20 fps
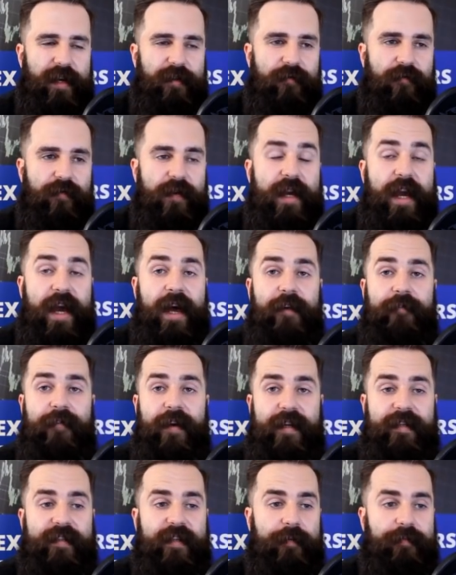if we have
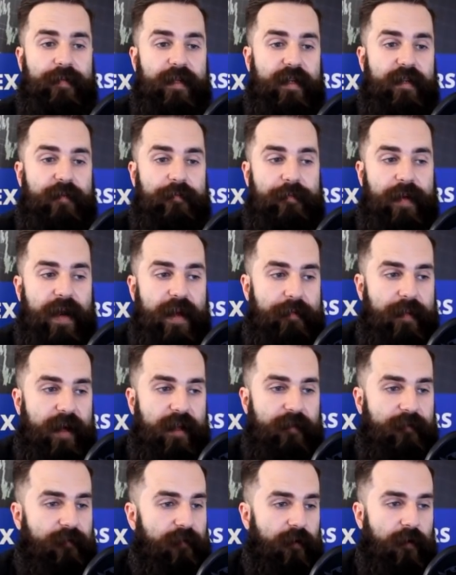accepted
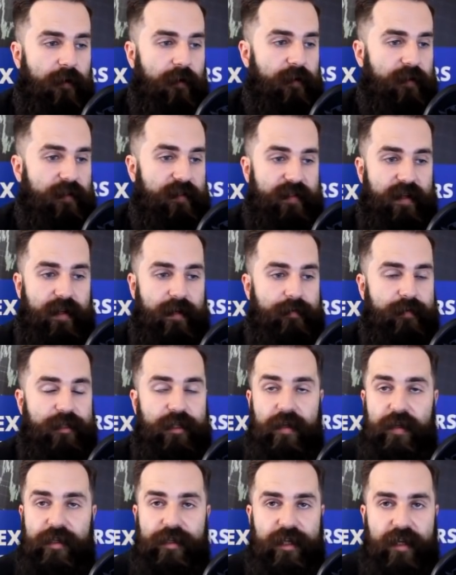payment for some
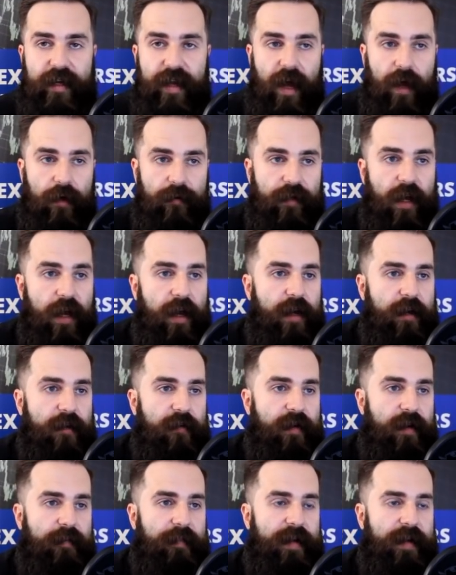challenge account, you can